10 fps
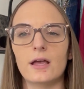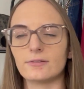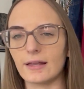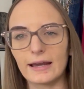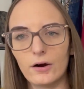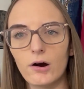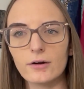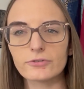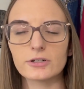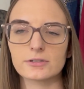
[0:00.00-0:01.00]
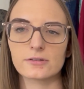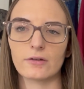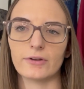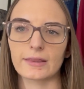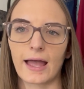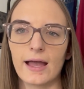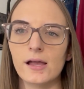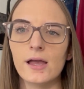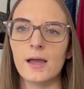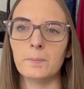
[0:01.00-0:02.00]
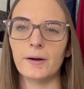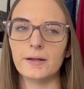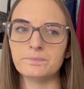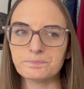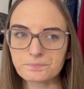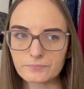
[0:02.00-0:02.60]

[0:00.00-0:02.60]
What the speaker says: sending out offers and stuff like that. But